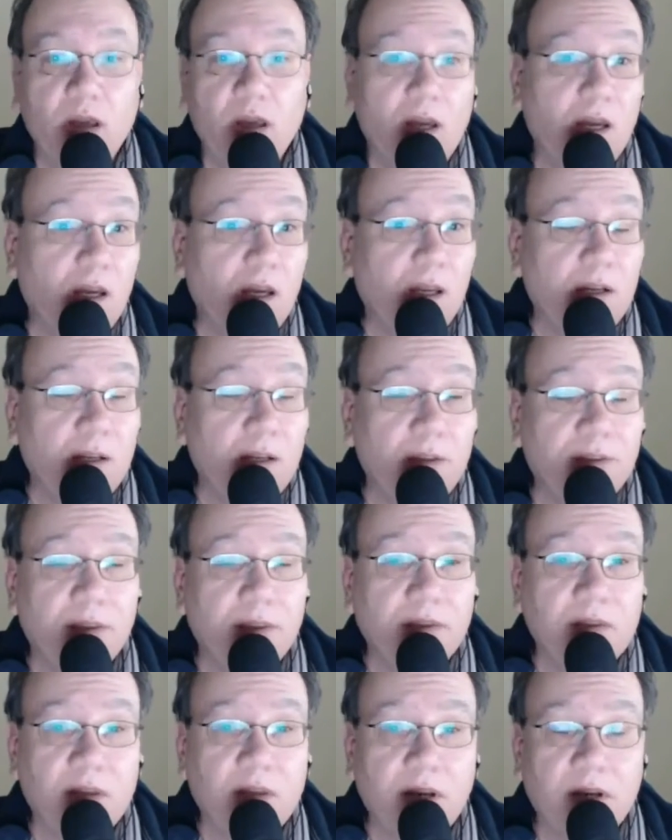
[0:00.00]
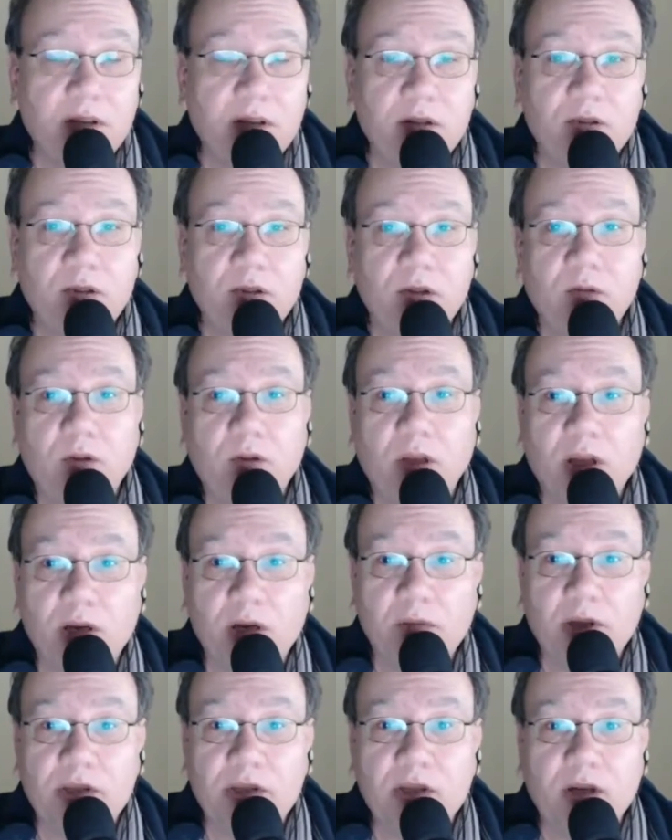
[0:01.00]
Another thing that I do too, a lot of
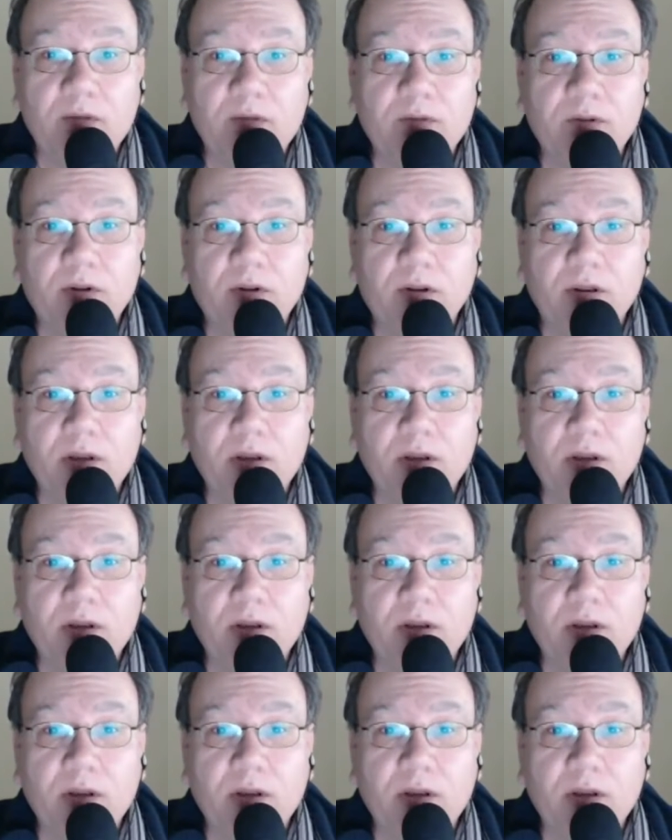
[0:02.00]
my software